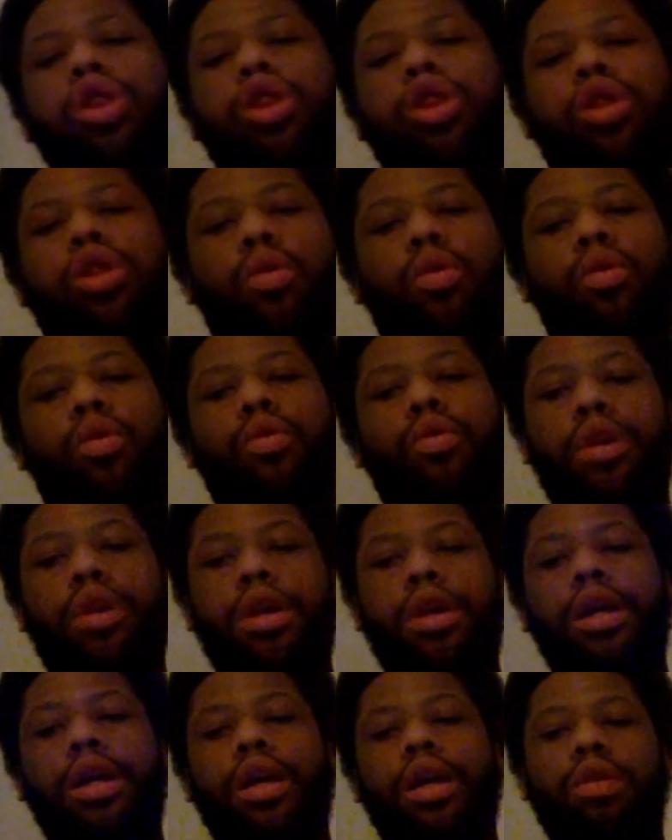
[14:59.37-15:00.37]

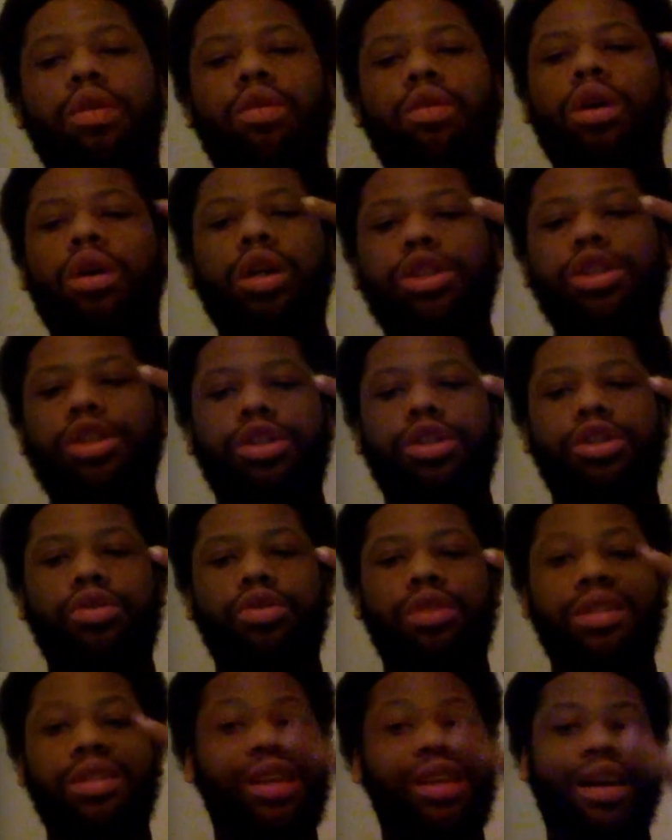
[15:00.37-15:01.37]
3, or I could just use
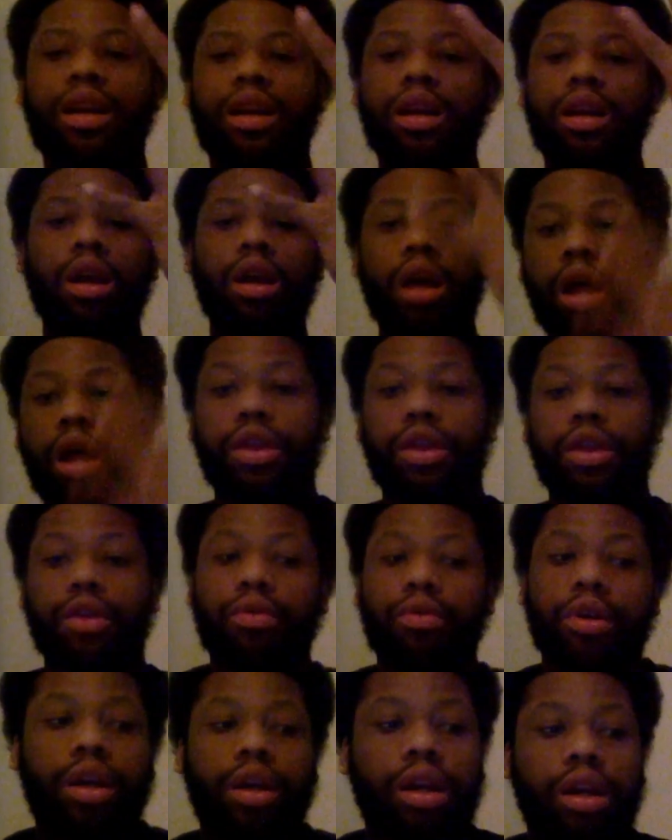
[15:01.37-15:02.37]
this hand,
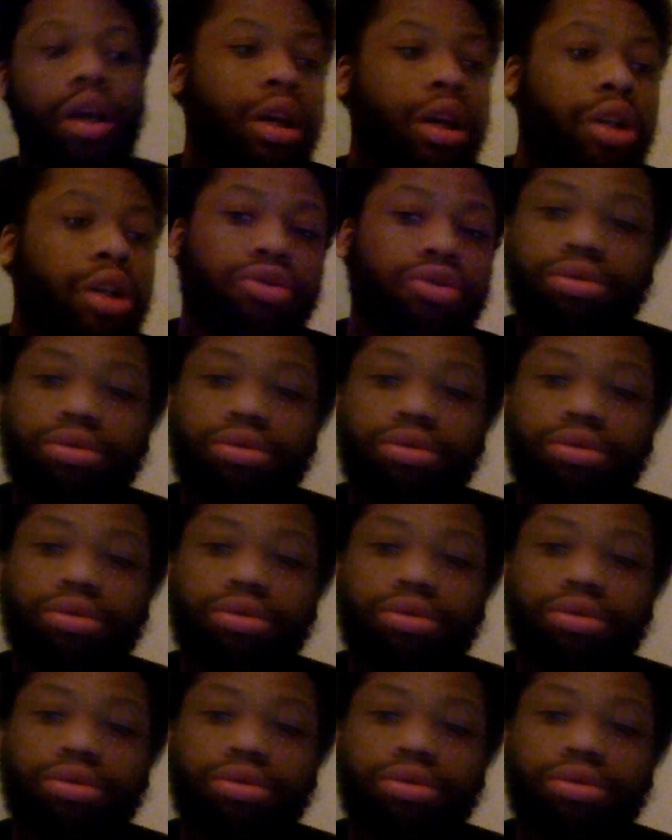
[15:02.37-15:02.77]
3 true